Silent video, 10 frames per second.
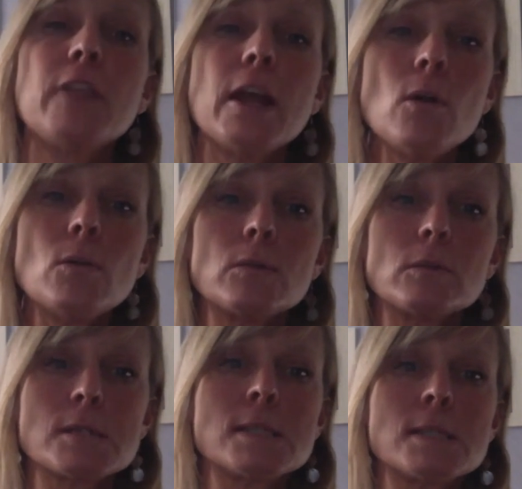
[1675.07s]
don't
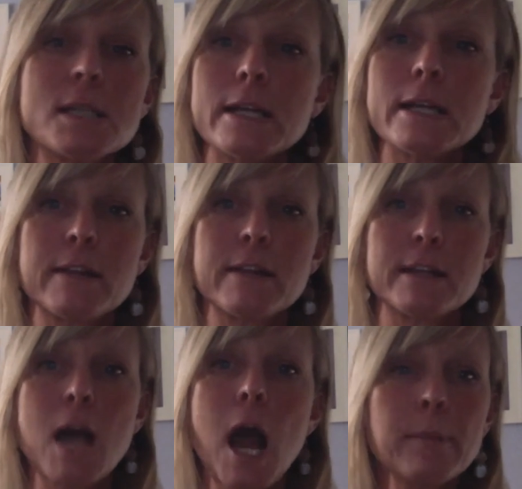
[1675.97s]
see anything
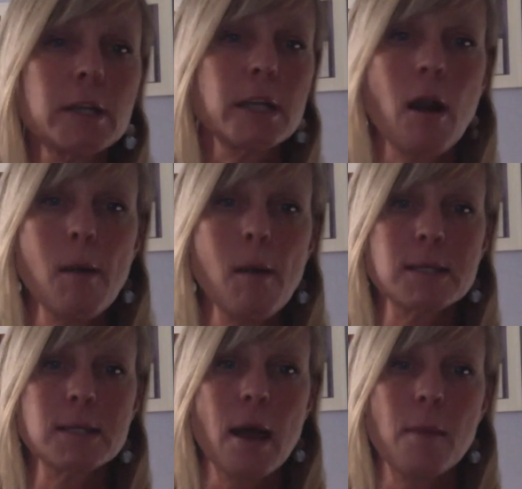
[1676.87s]
timely coming to
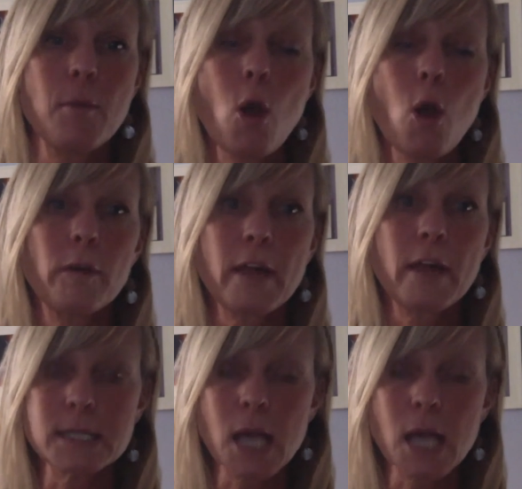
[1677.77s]
them, where they
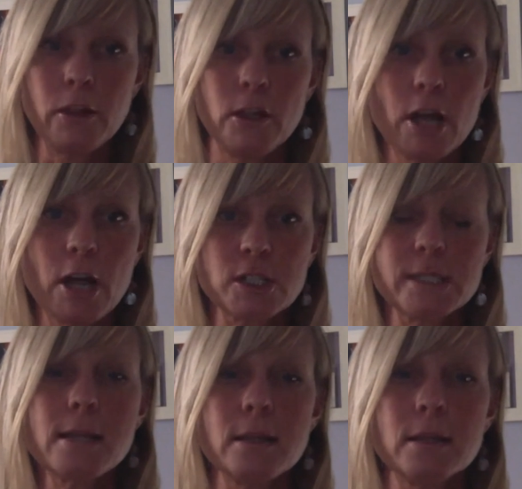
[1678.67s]
can tell that you're actually
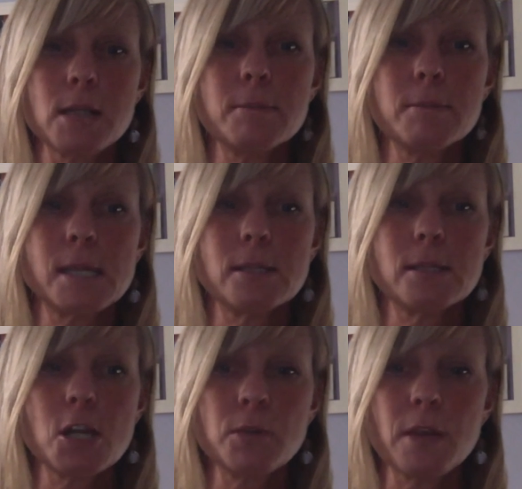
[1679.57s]
taking the time to stay in
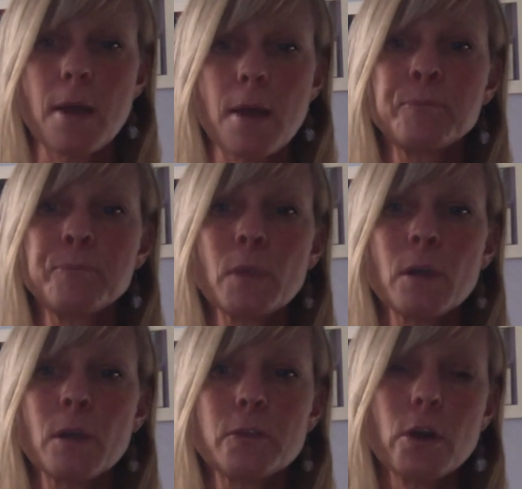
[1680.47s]
touch with them,
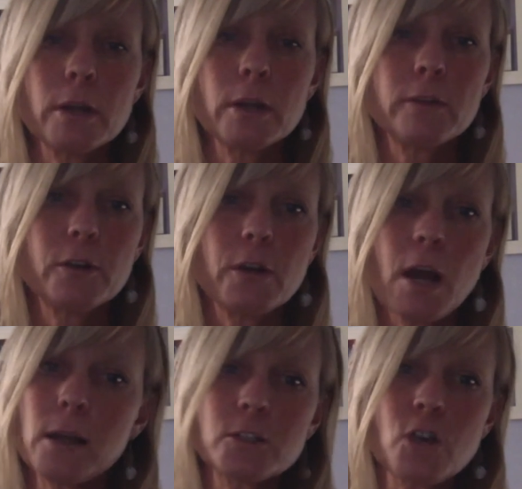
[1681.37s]
they're
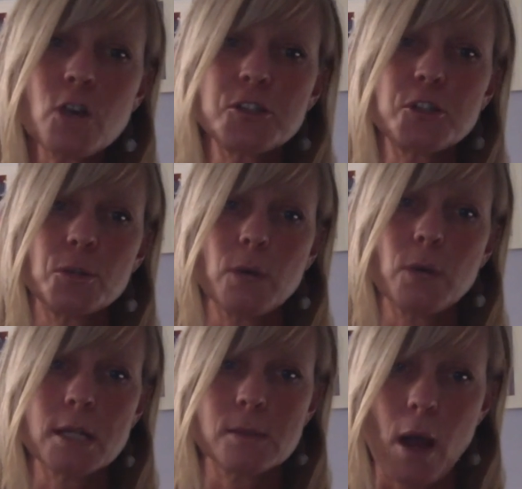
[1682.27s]
not going to trust you
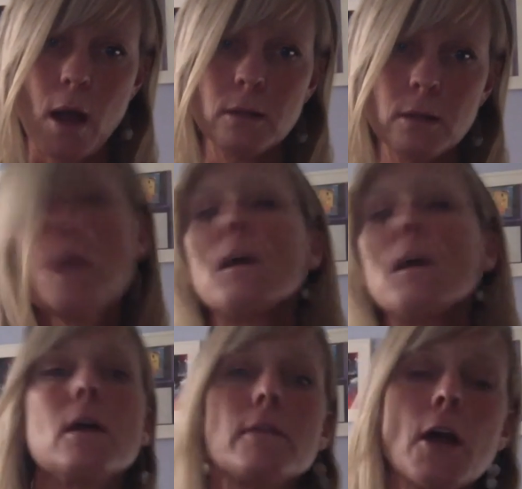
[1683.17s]
as well. The